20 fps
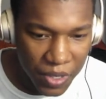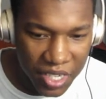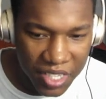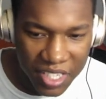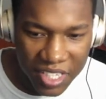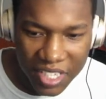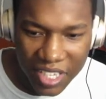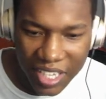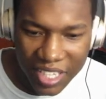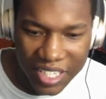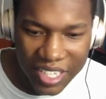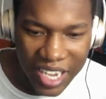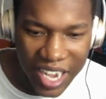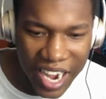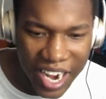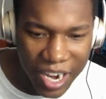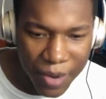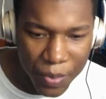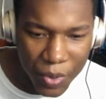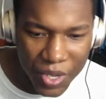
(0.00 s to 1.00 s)
Look at this
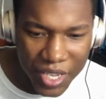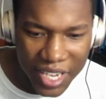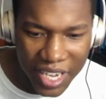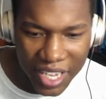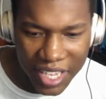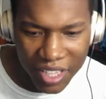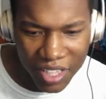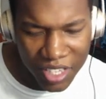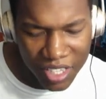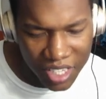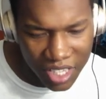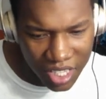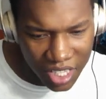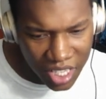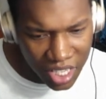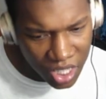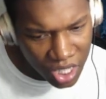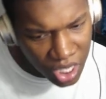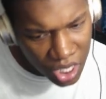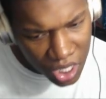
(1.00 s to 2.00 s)
attire, bro.
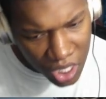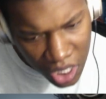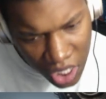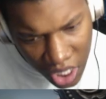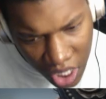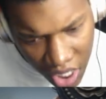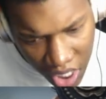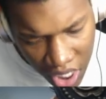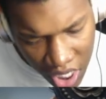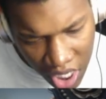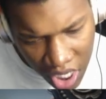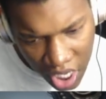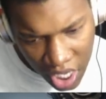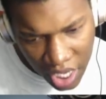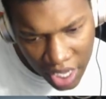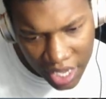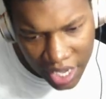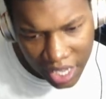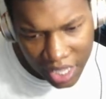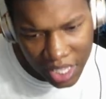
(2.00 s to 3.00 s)
Look.
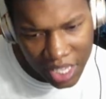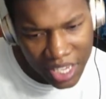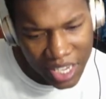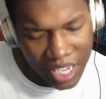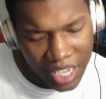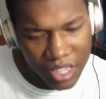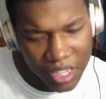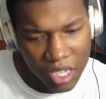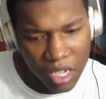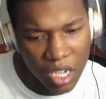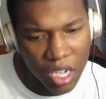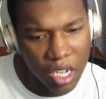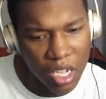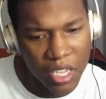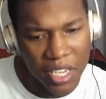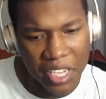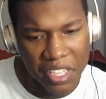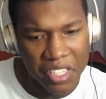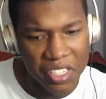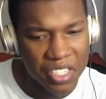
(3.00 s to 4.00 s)
He got
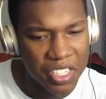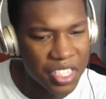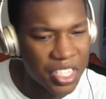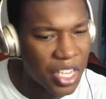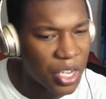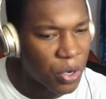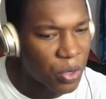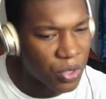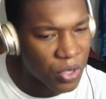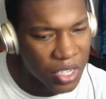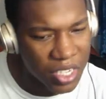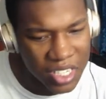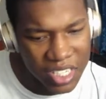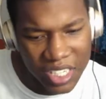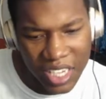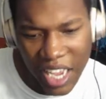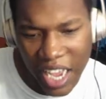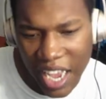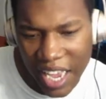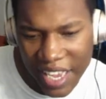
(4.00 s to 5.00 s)
the Skittles on the
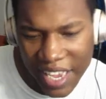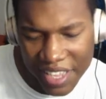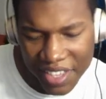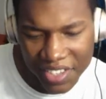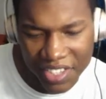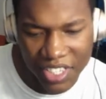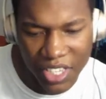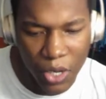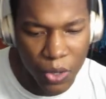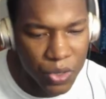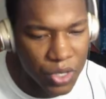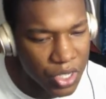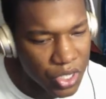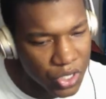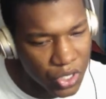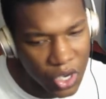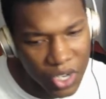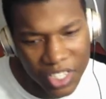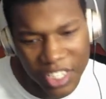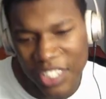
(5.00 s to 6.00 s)
side. He got the Skittles in
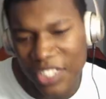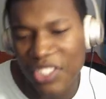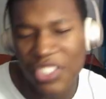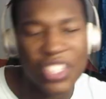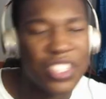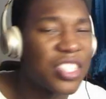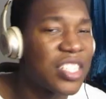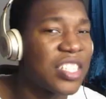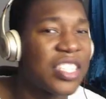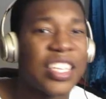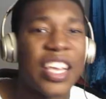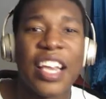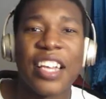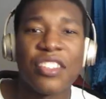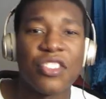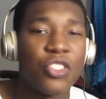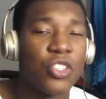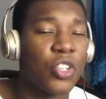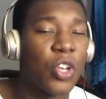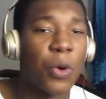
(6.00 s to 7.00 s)
the jar just in
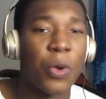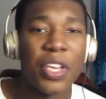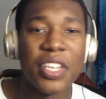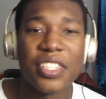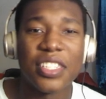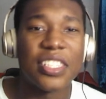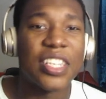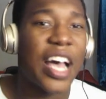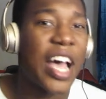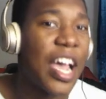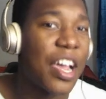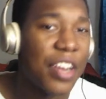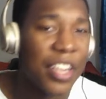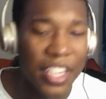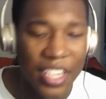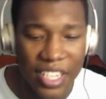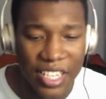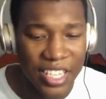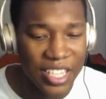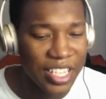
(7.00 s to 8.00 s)
case, you know, he's tired.
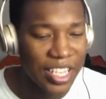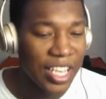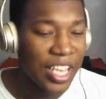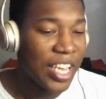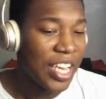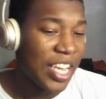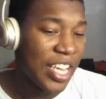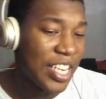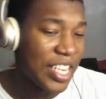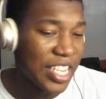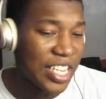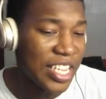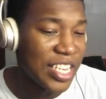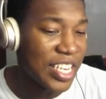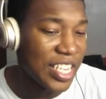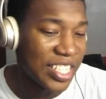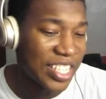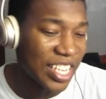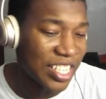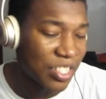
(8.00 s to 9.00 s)
He
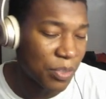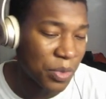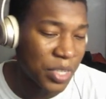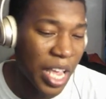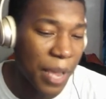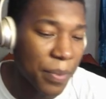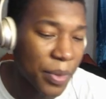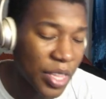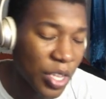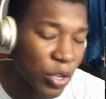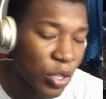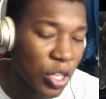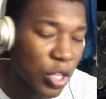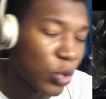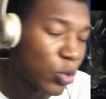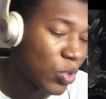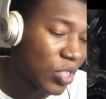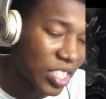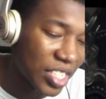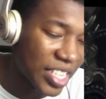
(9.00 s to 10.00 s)
needs like some type of
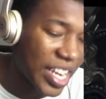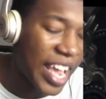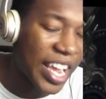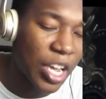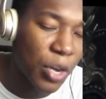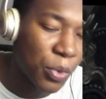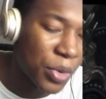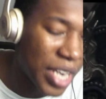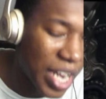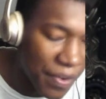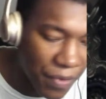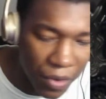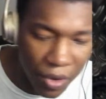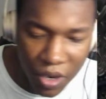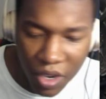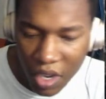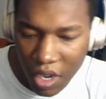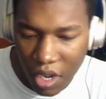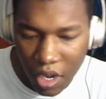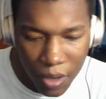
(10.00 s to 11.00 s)
little snack or
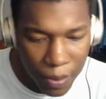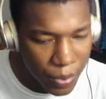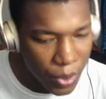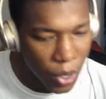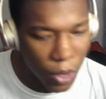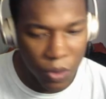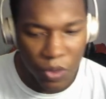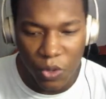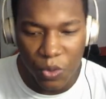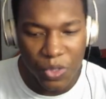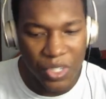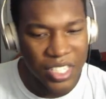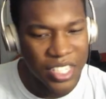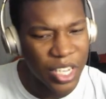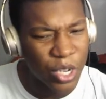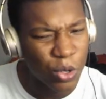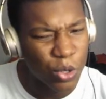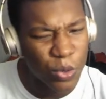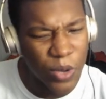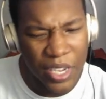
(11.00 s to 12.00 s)
whatever, bro. Little
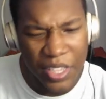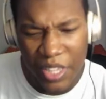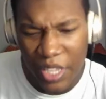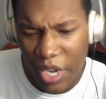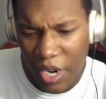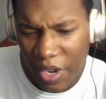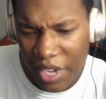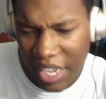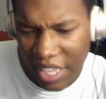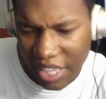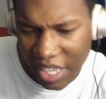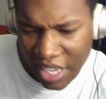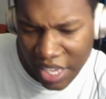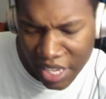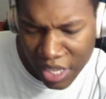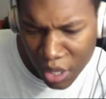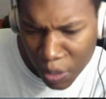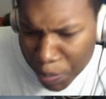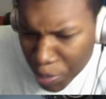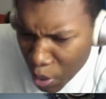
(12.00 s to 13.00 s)
Skittles right there. He got like,
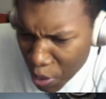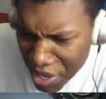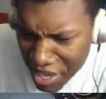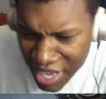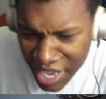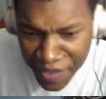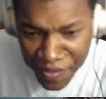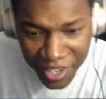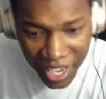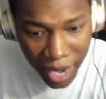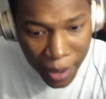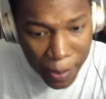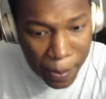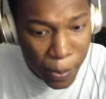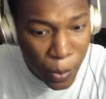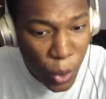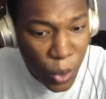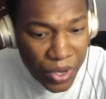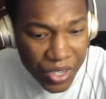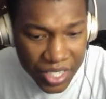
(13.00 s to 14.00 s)
he even got
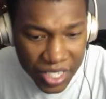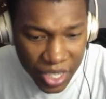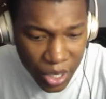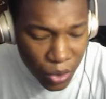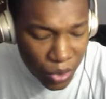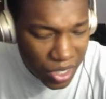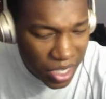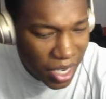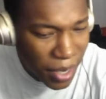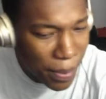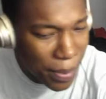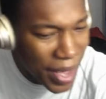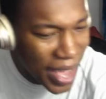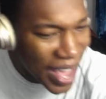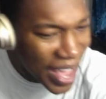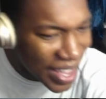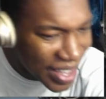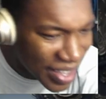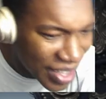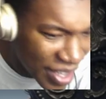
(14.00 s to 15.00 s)
more Skittles in the
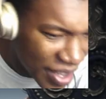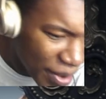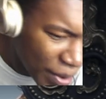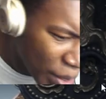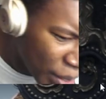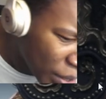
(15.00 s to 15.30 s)
back.